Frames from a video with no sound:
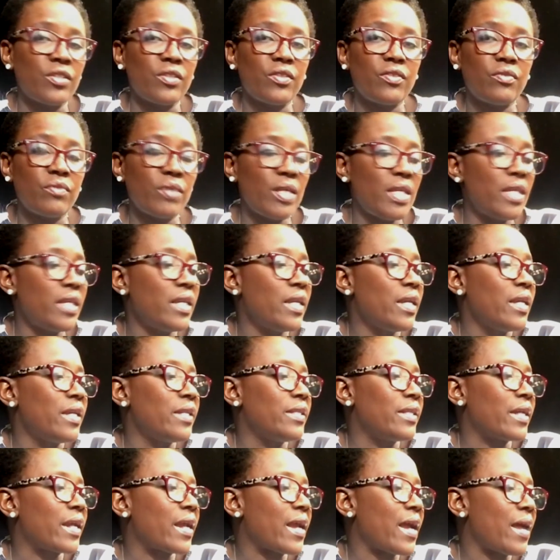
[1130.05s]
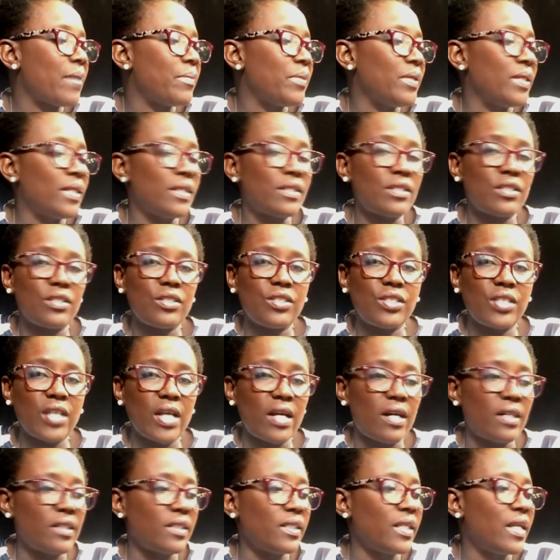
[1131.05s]
3, the Cabinet
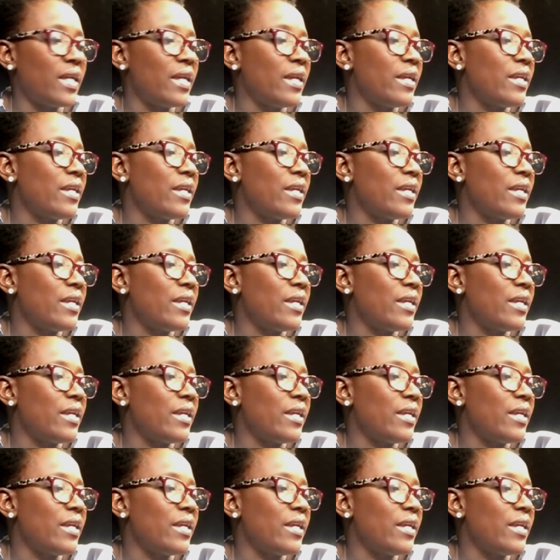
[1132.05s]
shall,